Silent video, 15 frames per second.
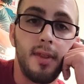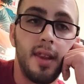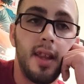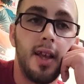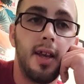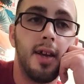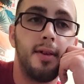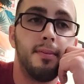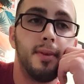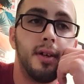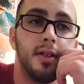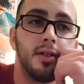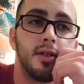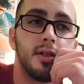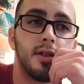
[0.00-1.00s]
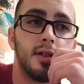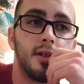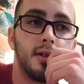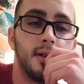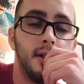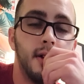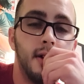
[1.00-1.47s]
And basically,
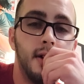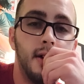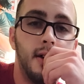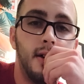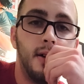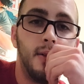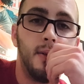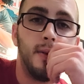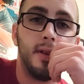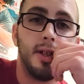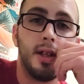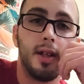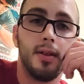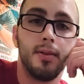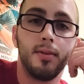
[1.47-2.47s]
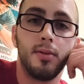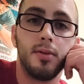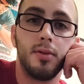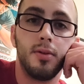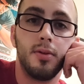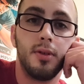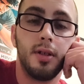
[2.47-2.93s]
we came
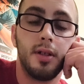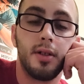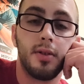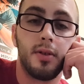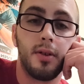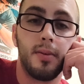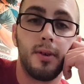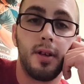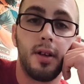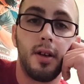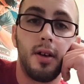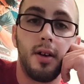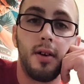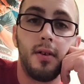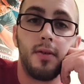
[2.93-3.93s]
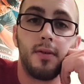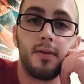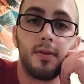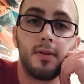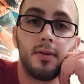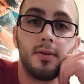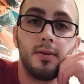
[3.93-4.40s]
to the agreement of
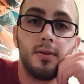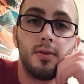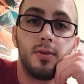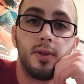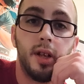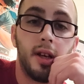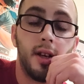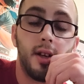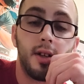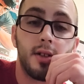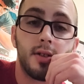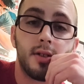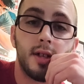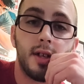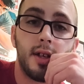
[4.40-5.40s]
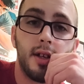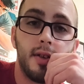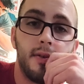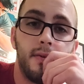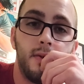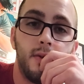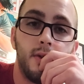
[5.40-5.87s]
creating a second
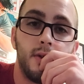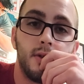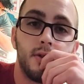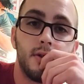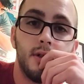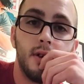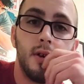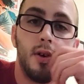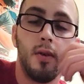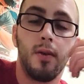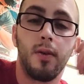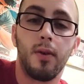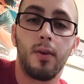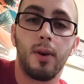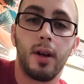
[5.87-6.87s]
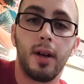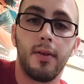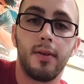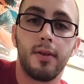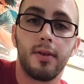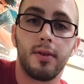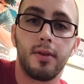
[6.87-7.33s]
invoice for
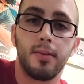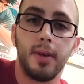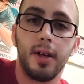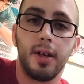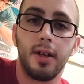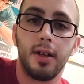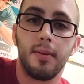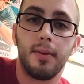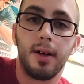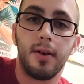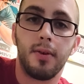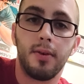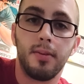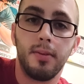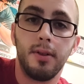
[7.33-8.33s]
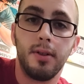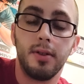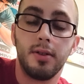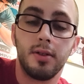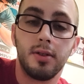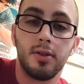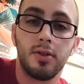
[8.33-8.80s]
whatever the remaining amount would be
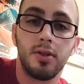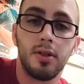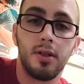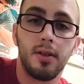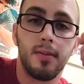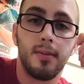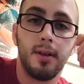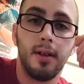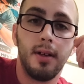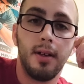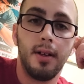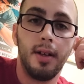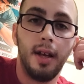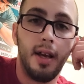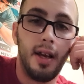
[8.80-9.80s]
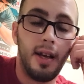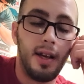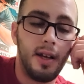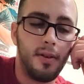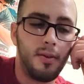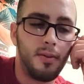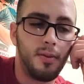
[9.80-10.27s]
to ship.
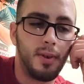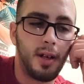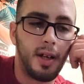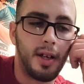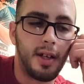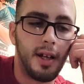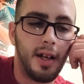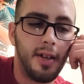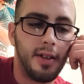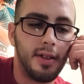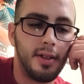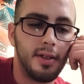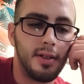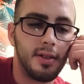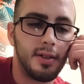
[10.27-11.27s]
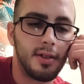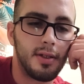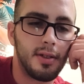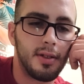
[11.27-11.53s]
And when I got these